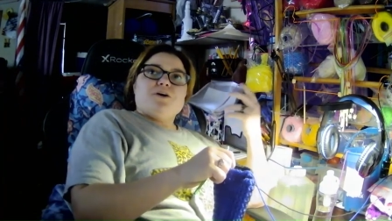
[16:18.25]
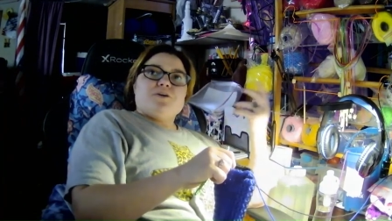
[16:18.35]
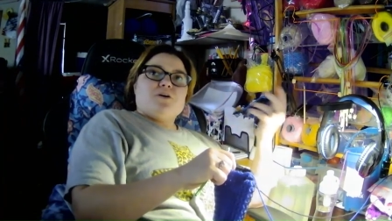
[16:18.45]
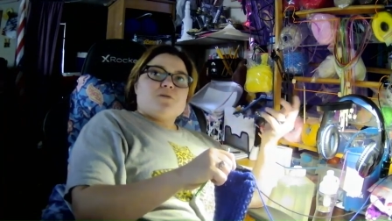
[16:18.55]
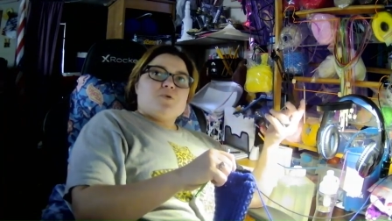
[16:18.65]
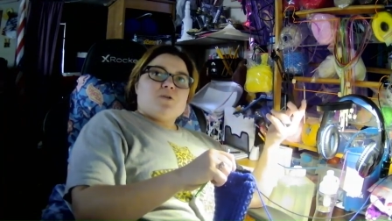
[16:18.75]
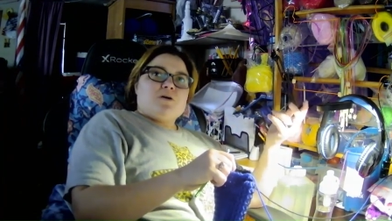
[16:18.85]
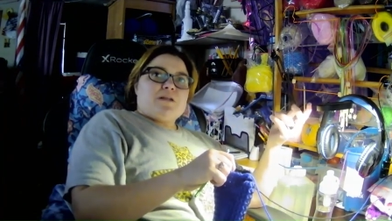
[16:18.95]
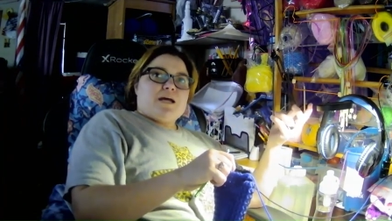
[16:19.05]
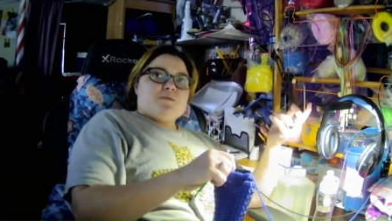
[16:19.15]
an Audible
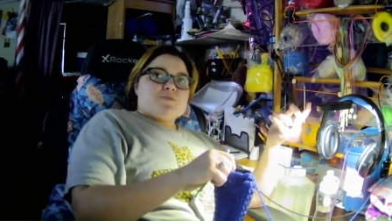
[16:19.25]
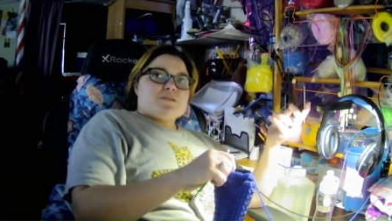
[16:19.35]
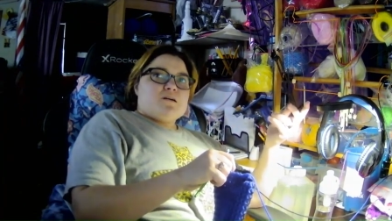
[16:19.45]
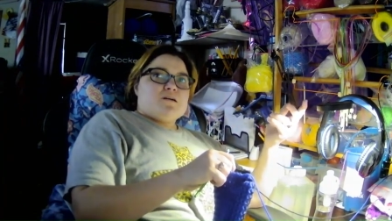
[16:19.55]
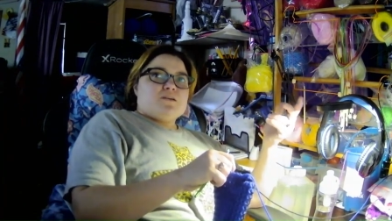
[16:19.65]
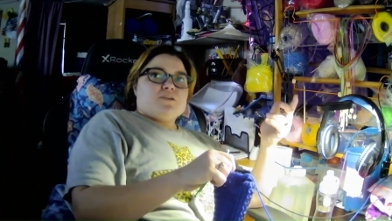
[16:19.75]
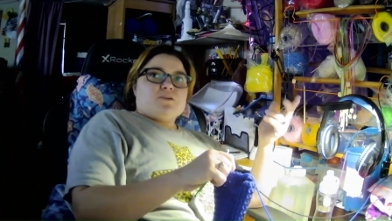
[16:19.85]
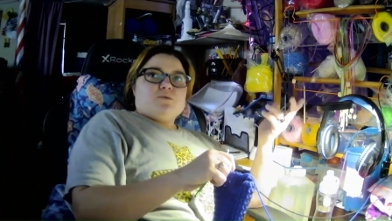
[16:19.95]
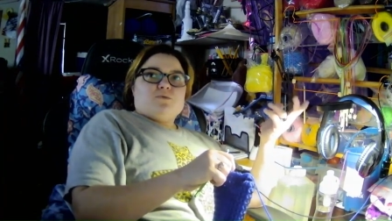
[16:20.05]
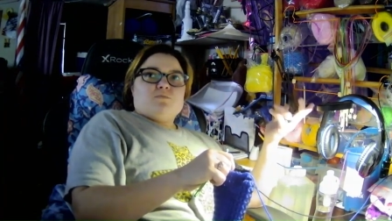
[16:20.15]
on
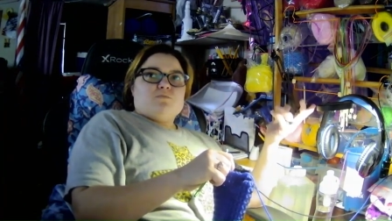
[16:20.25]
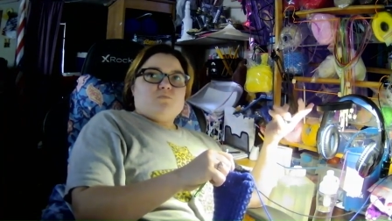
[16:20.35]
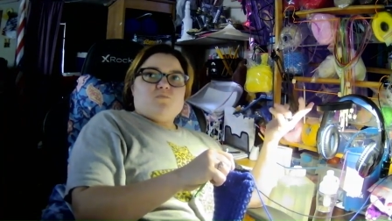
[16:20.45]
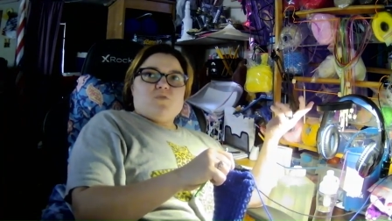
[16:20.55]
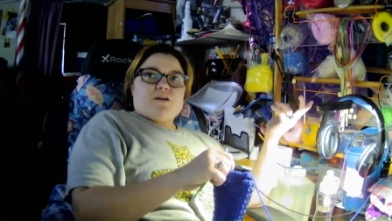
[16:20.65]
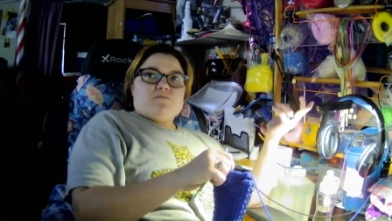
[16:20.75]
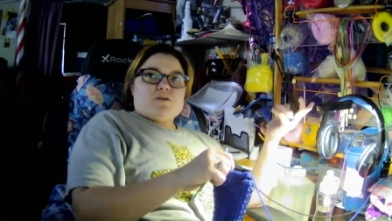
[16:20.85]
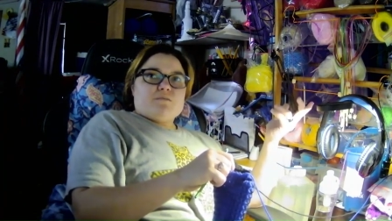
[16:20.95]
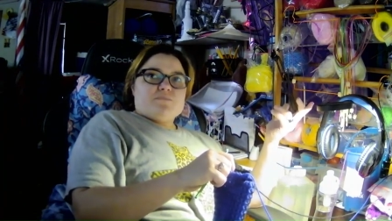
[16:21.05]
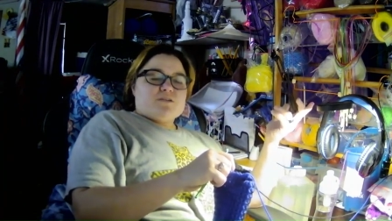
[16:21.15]
Amazon,
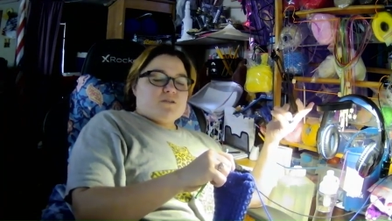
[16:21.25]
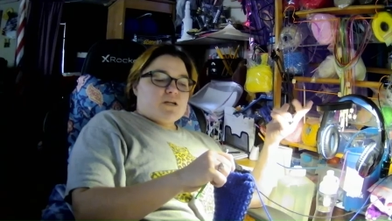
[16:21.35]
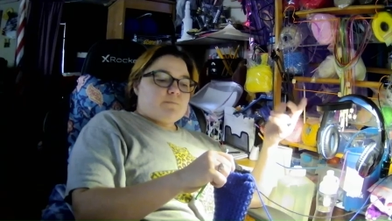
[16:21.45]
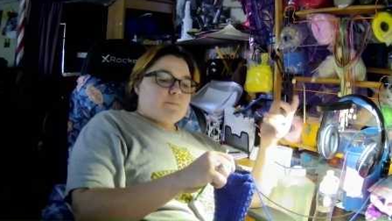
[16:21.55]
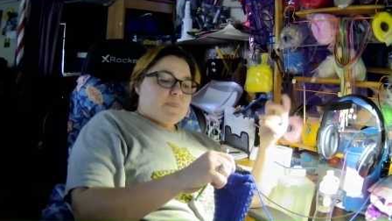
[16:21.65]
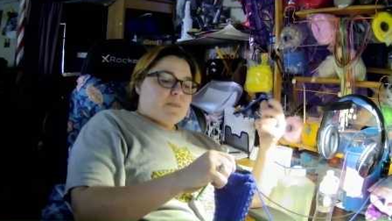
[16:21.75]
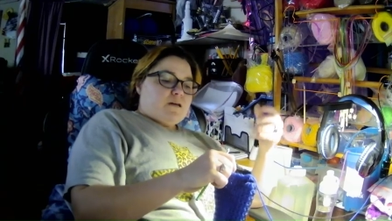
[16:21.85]
whatever I'm doing.